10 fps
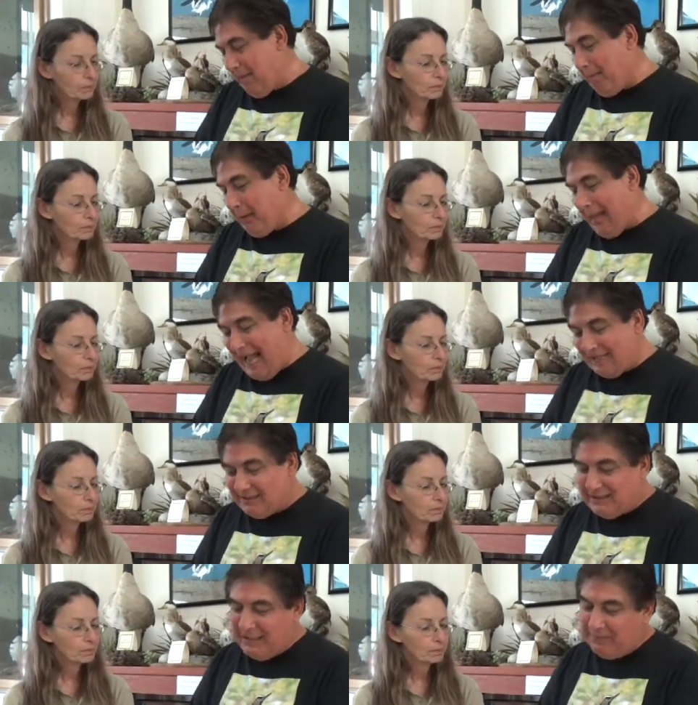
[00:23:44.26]

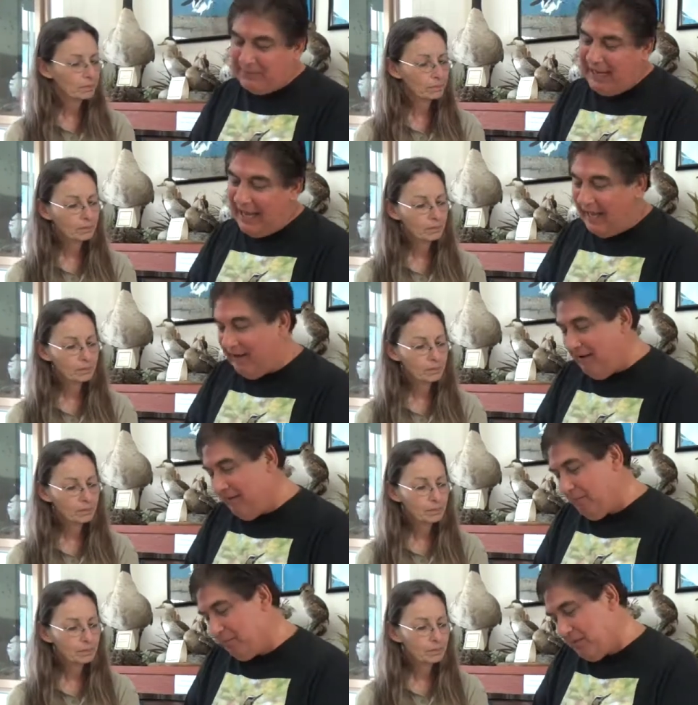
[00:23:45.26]
Speaker 1: black tipped head
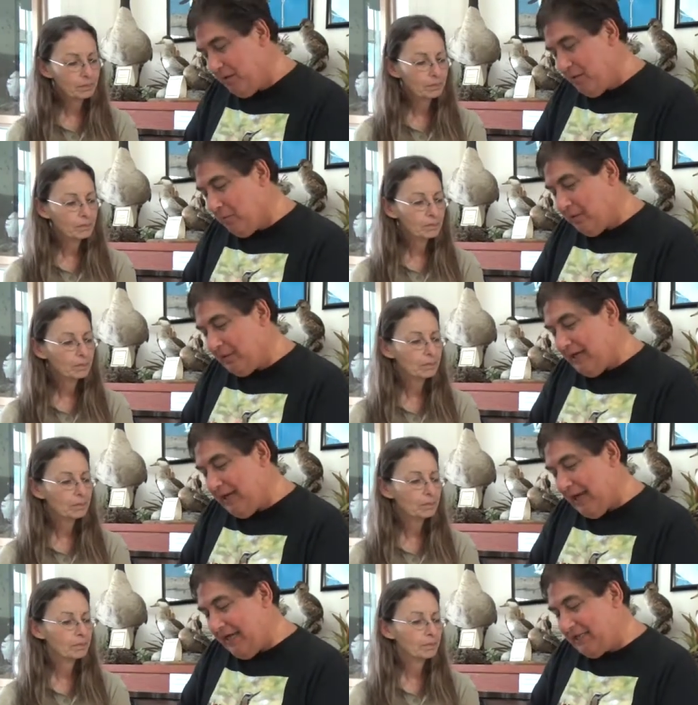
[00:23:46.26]
with a
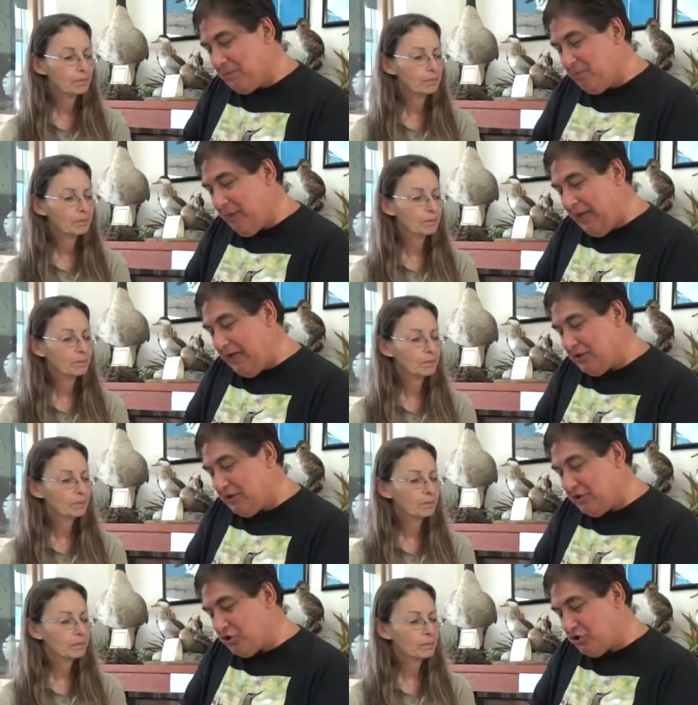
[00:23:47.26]
nice
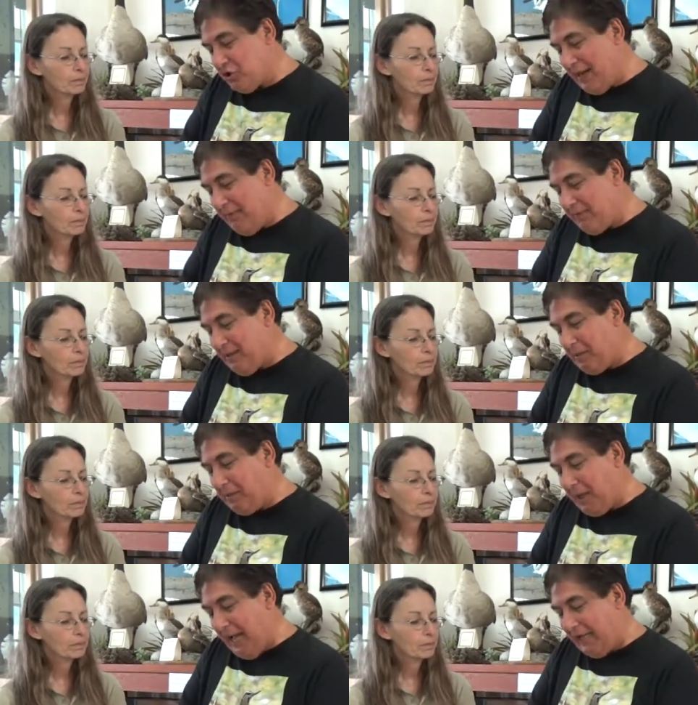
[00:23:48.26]
beige stripe, then a
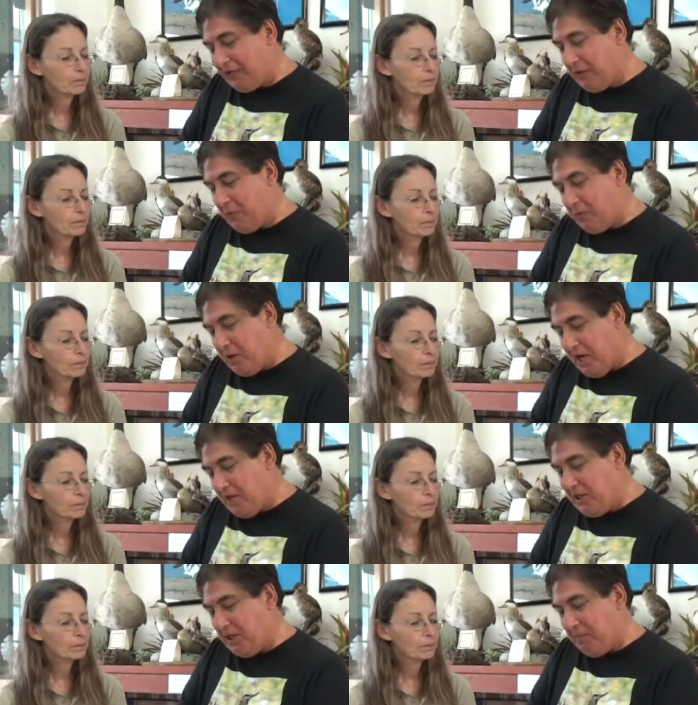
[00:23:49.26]
black, then a
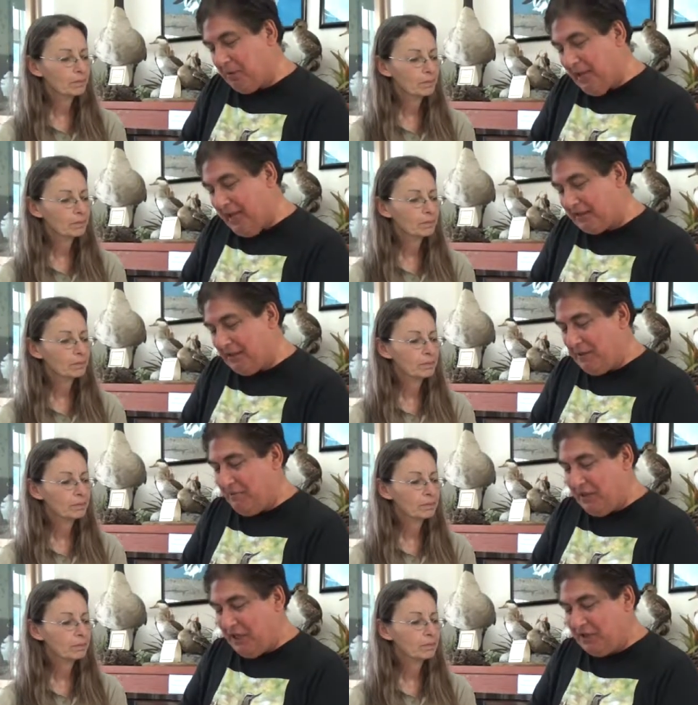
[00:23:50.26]
red, then a black, then a
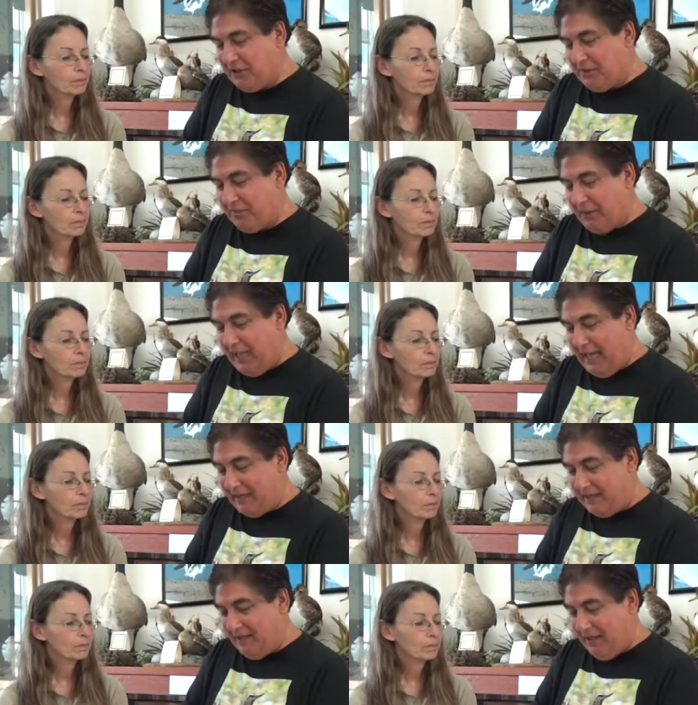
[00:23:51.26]
beige, and a
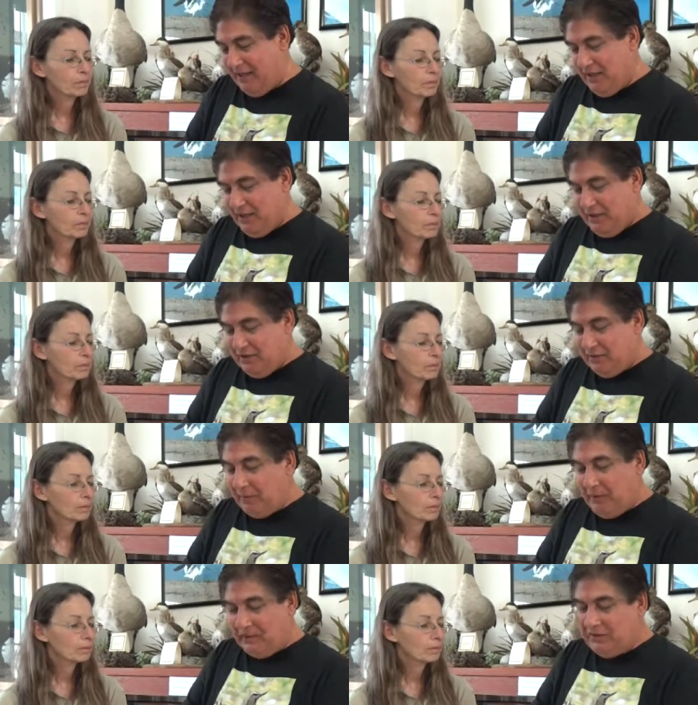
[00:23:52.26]
black.
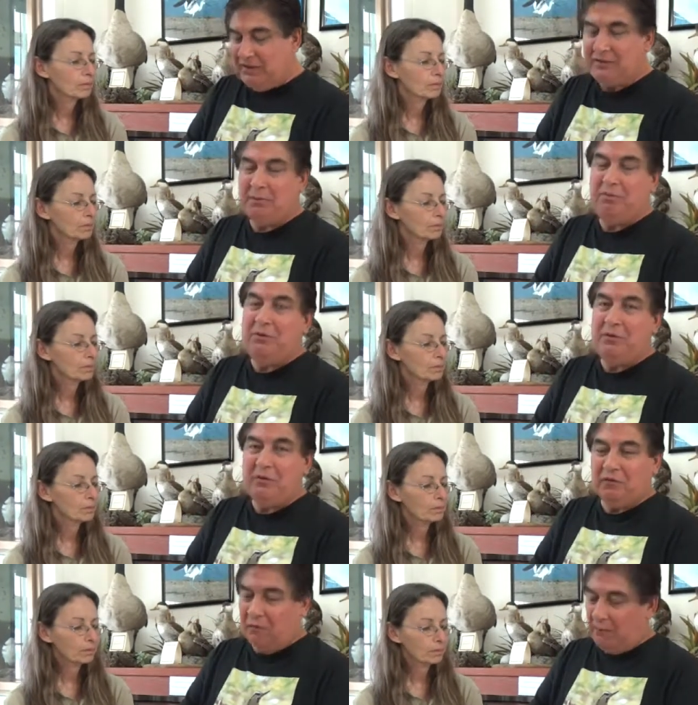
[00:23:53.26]
So it's just
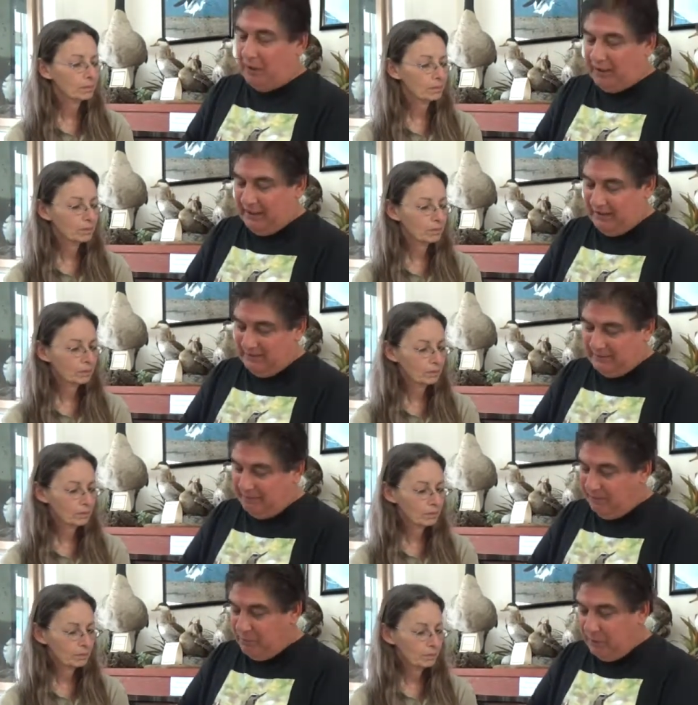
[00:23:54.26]
beautiful markings.
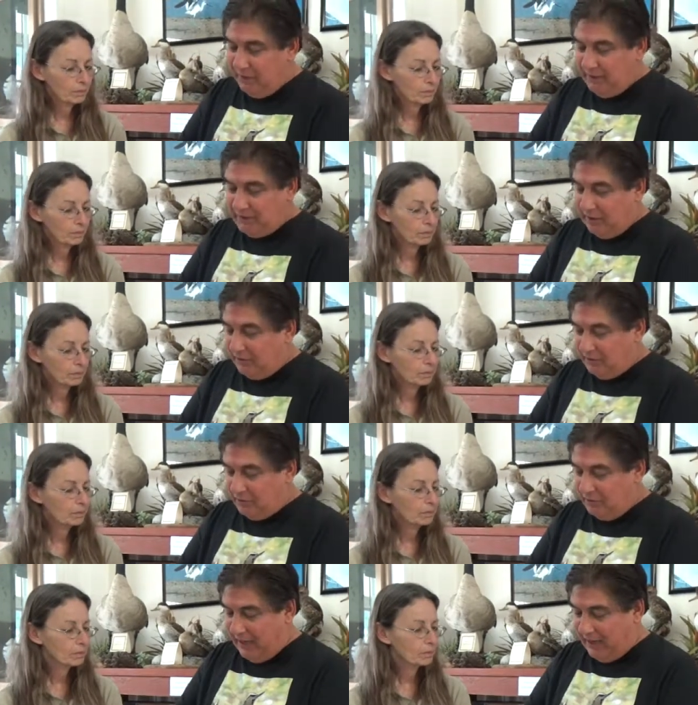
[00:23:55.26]
When it's on the
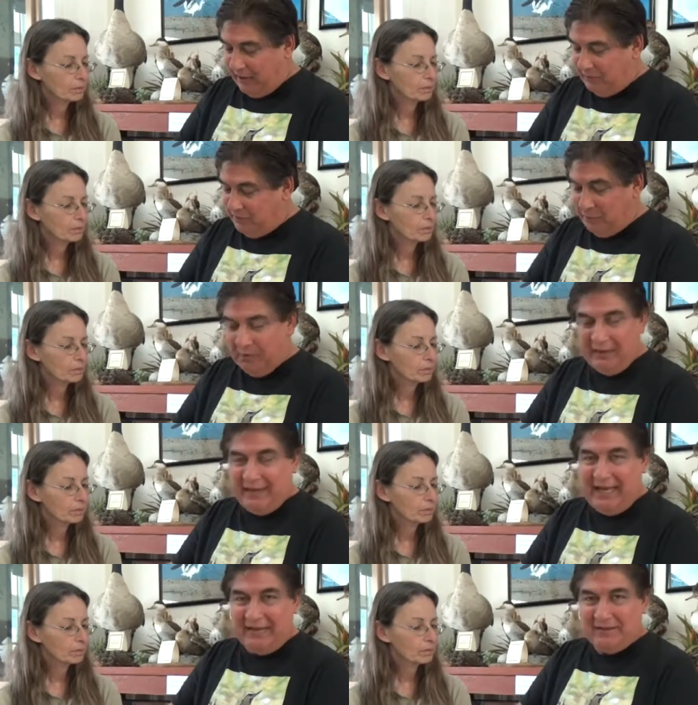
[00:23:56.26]
ground, you really
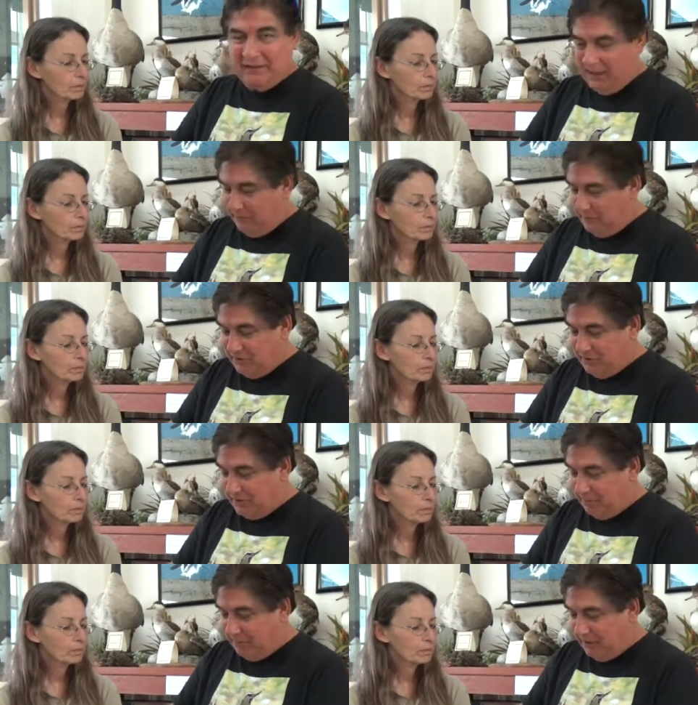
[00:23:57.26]
can't see them. They're just
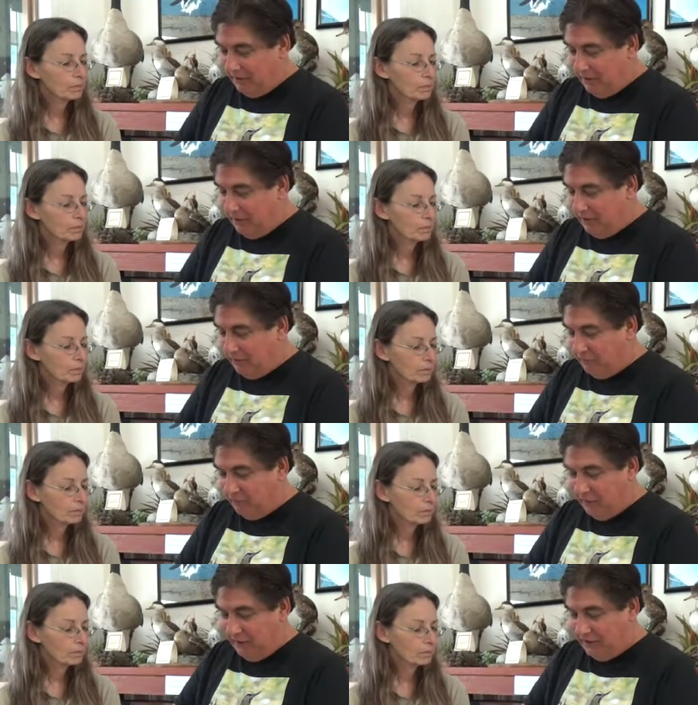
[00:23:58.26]
going to blend right into the
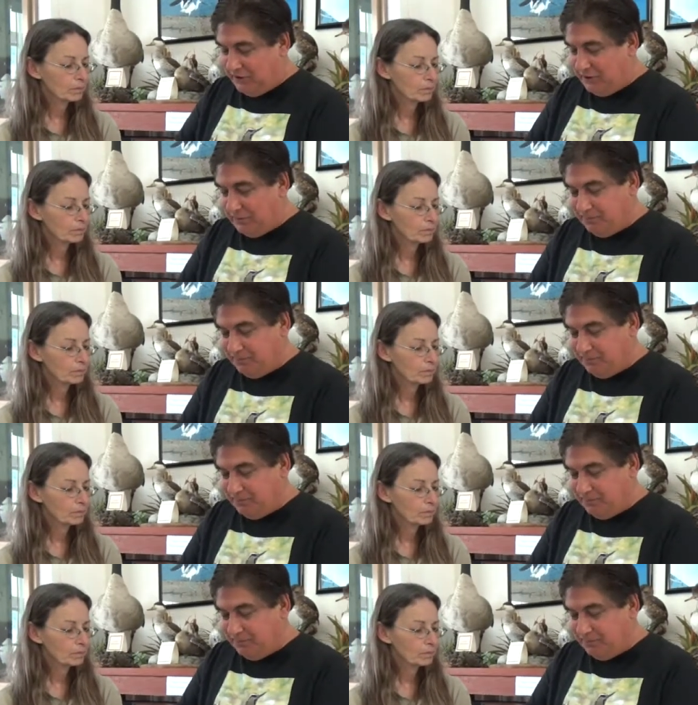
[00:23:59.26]
foliage.